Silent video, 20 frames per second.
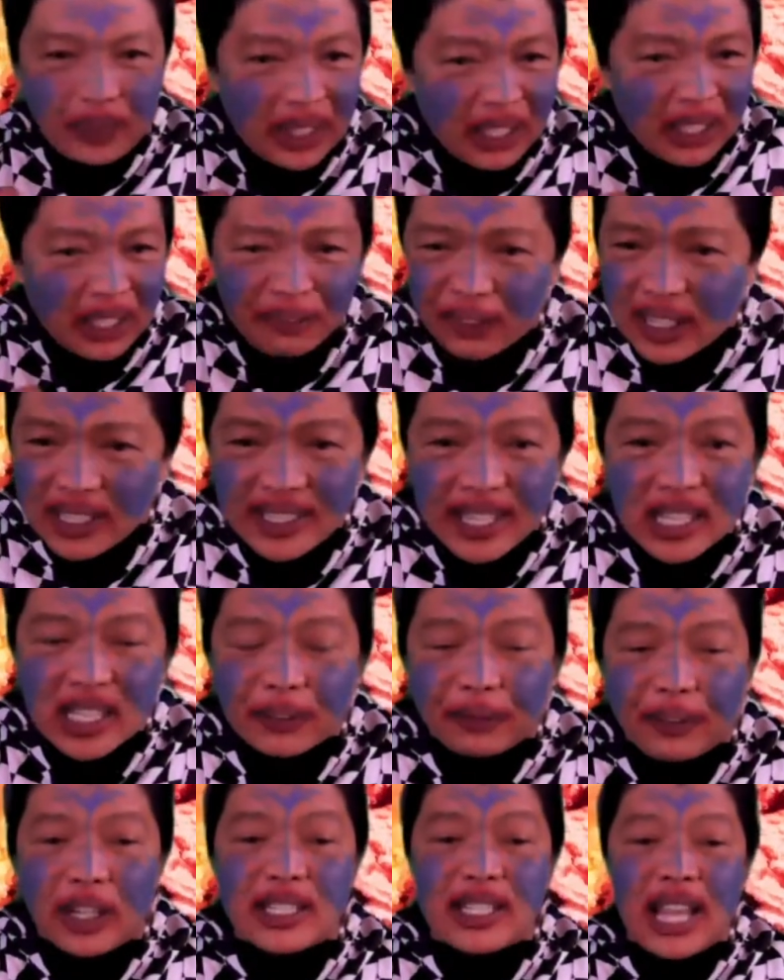first things
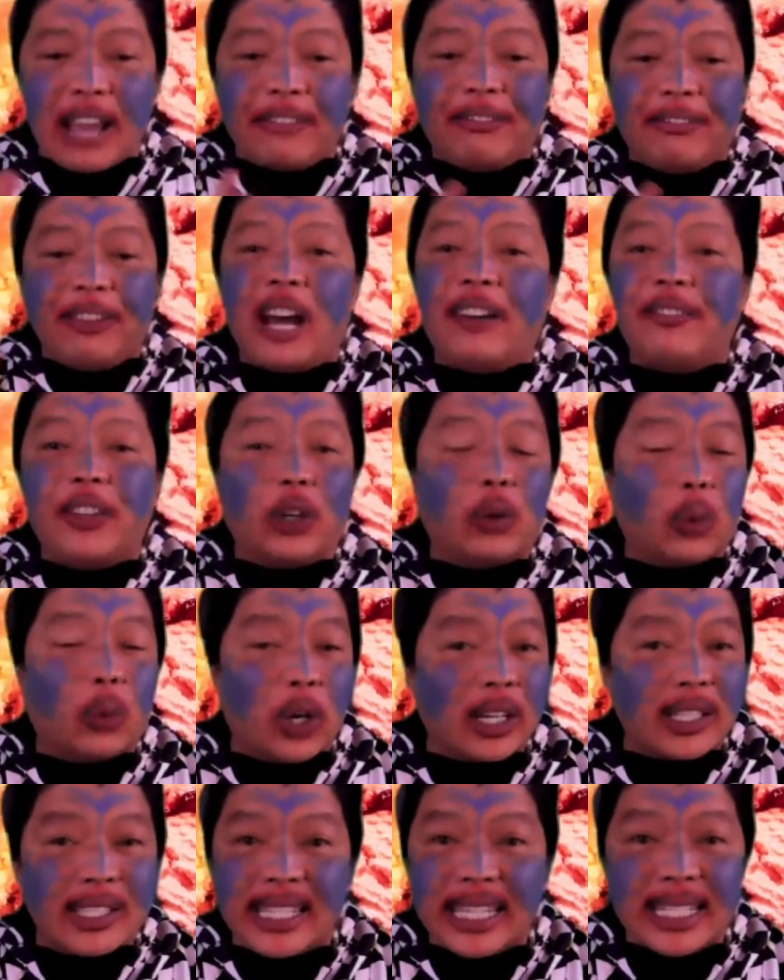first, I've loved your
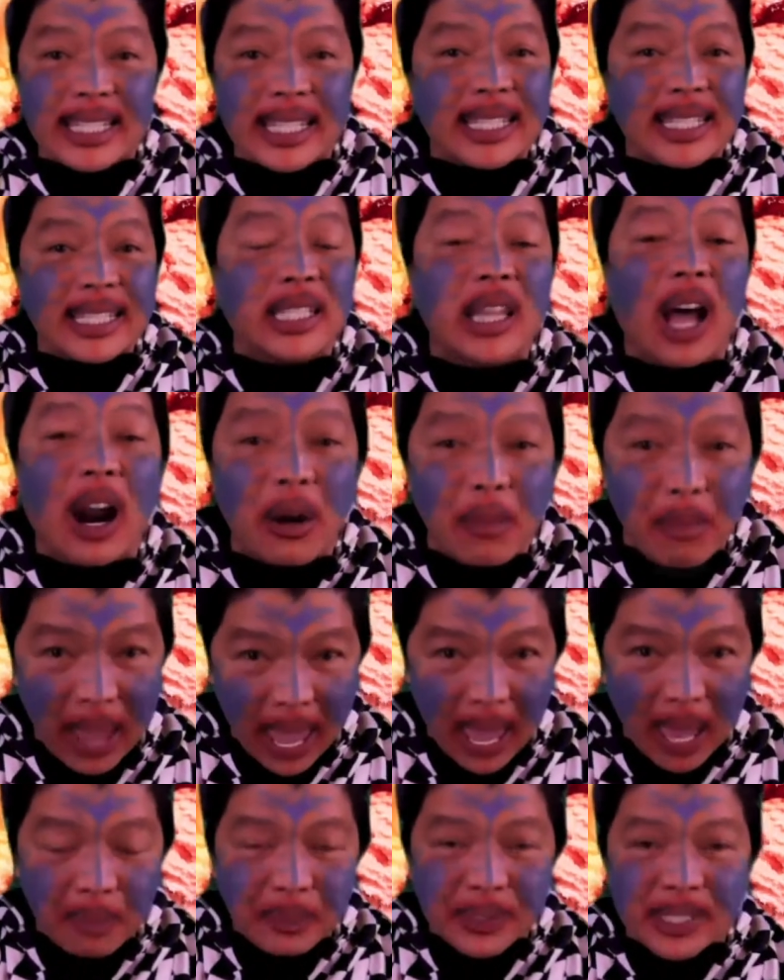work since Star
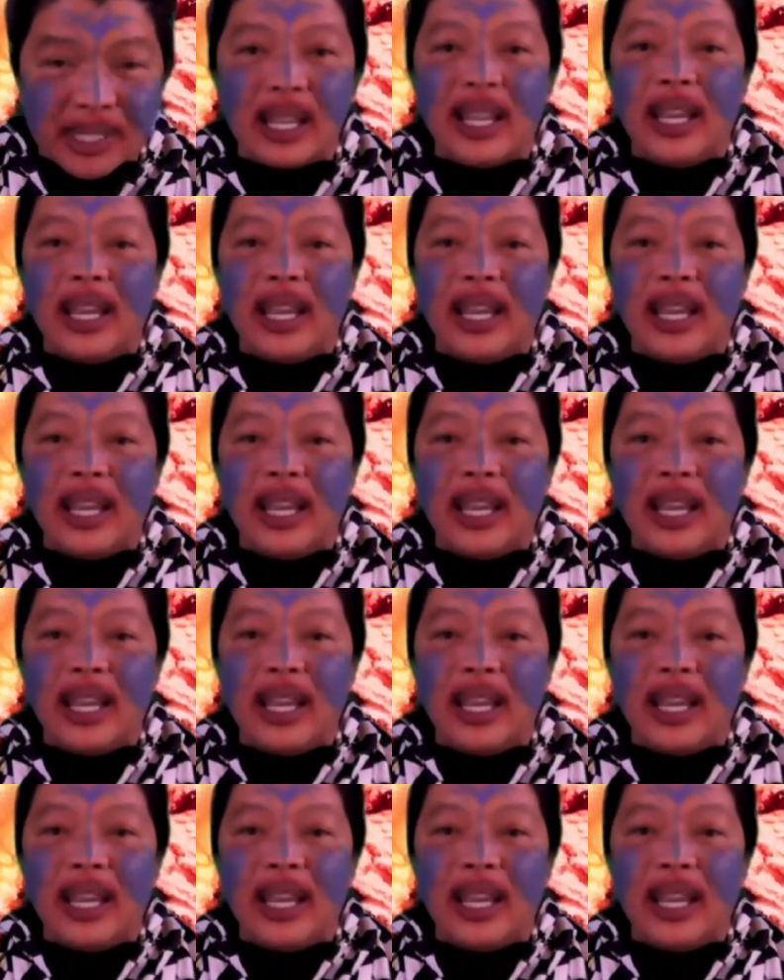Maps